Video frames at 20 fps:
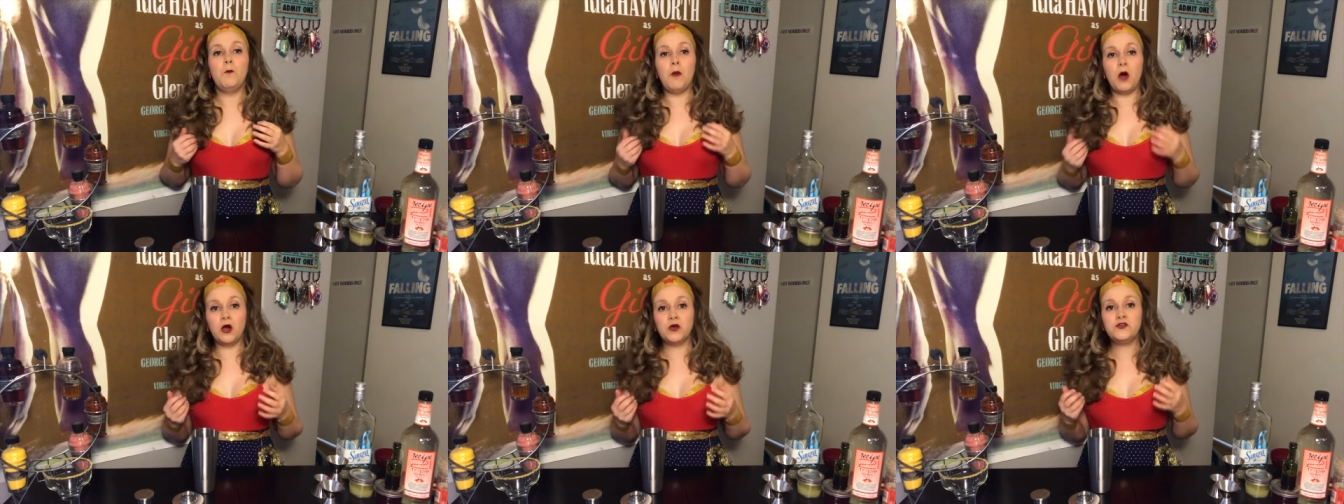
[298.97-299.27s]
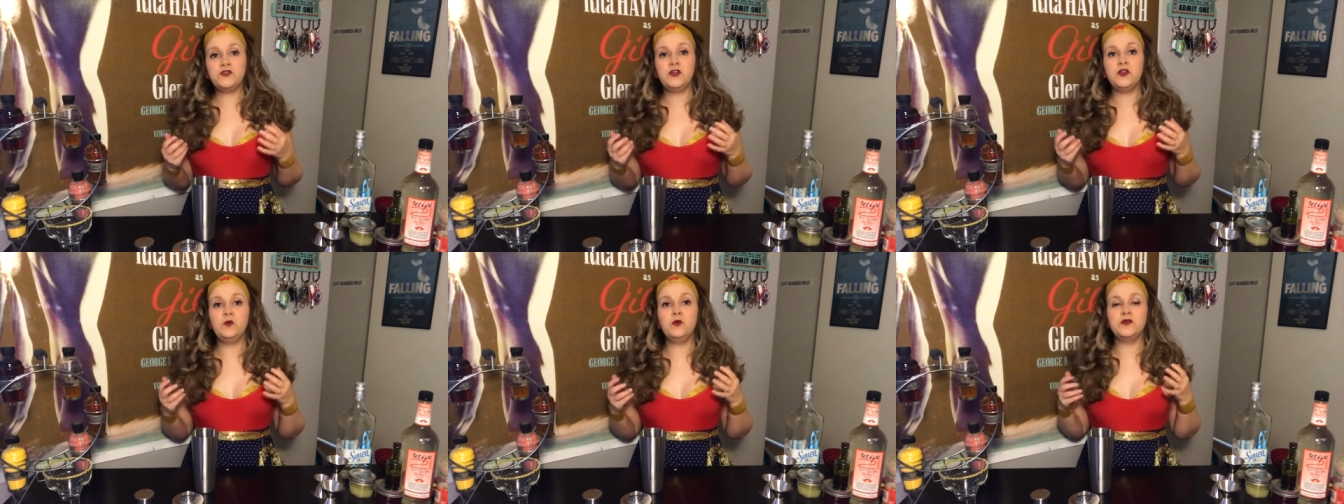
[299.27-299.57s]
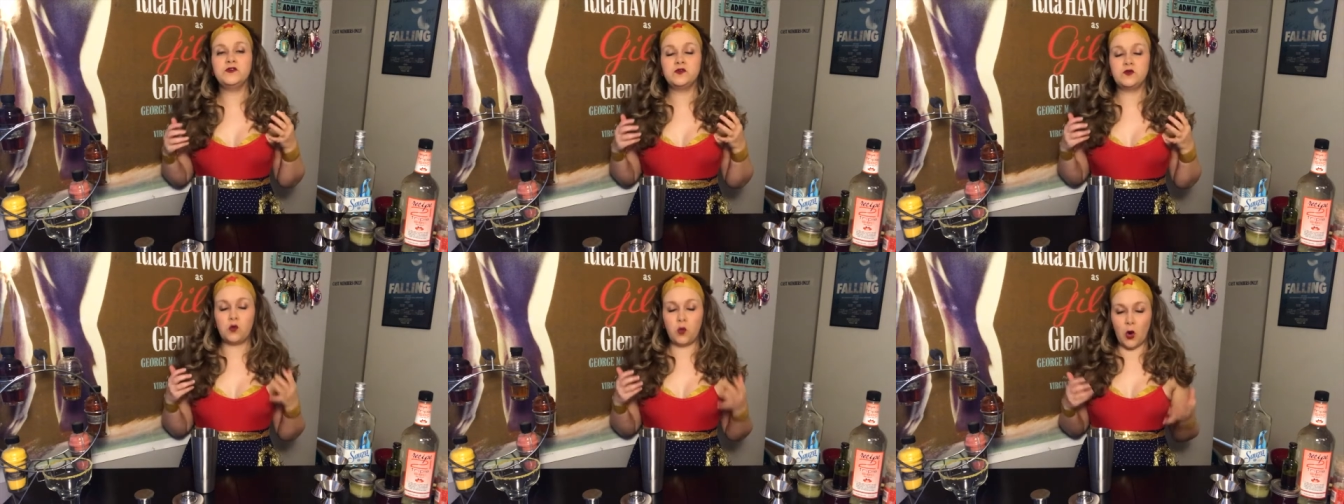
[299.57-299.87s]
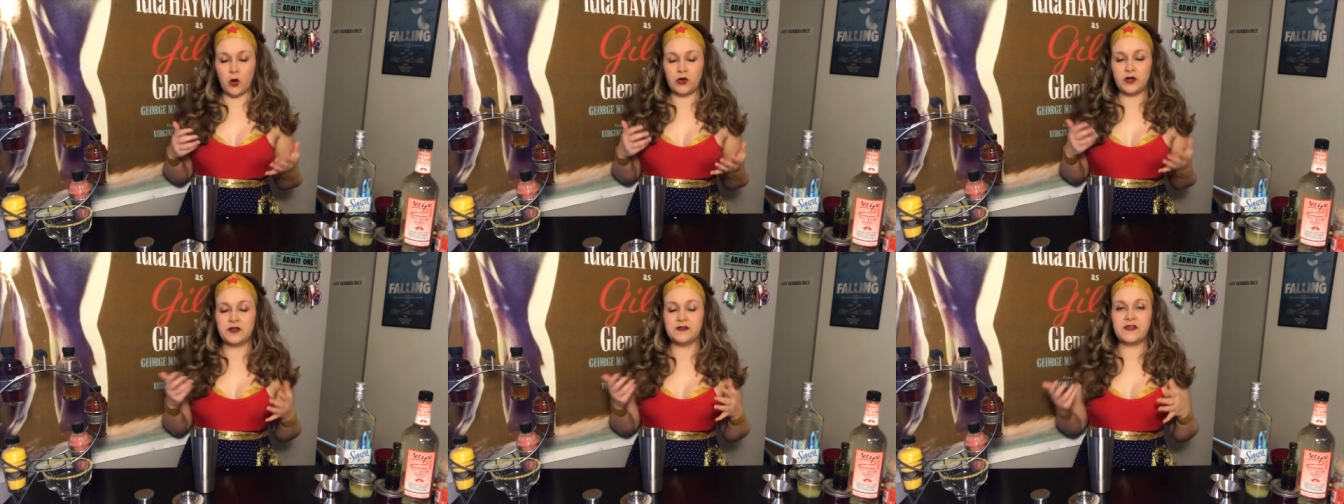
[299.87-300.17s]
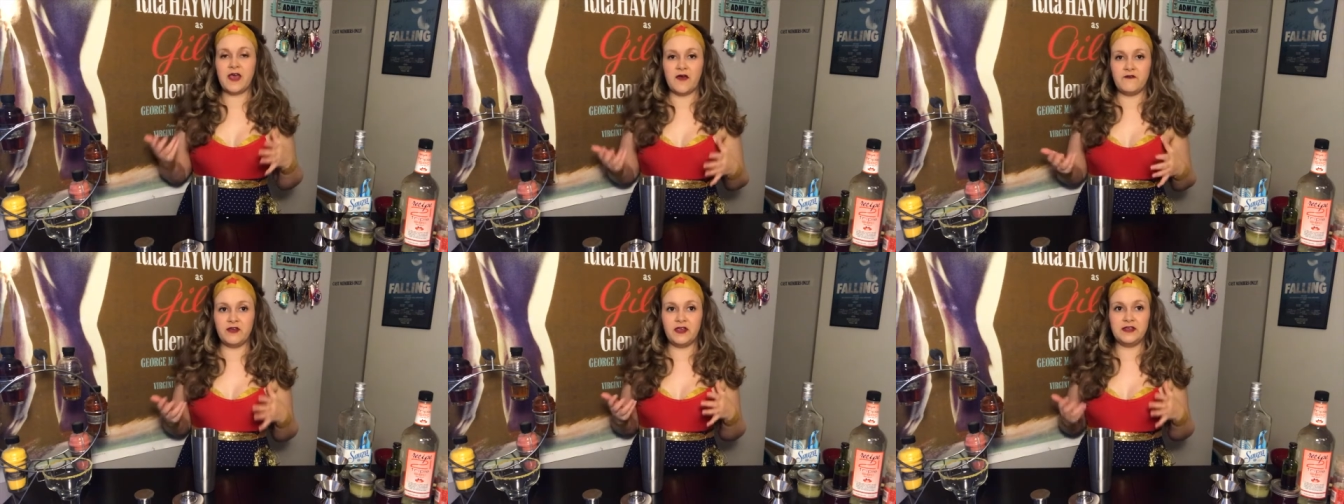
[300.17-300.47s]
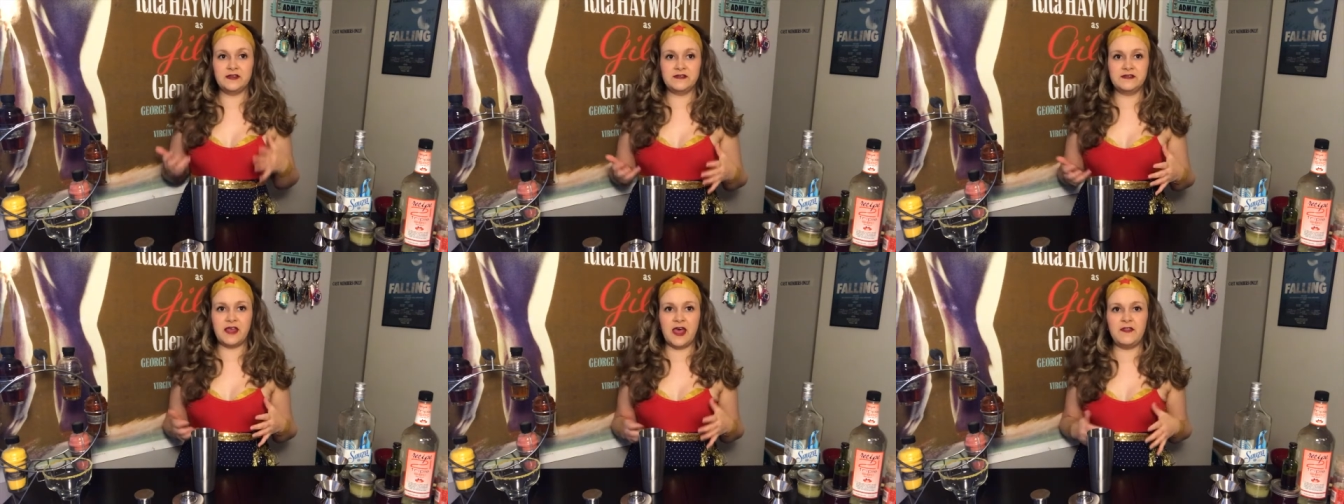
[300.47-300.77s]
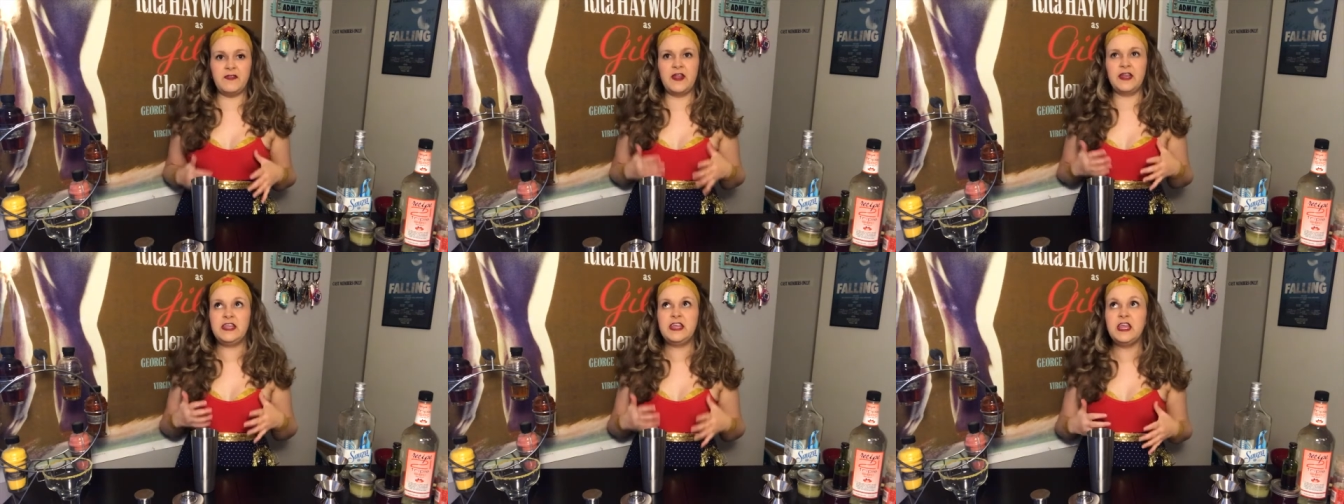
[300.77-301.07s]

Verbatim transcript: Marston was quoted as having said that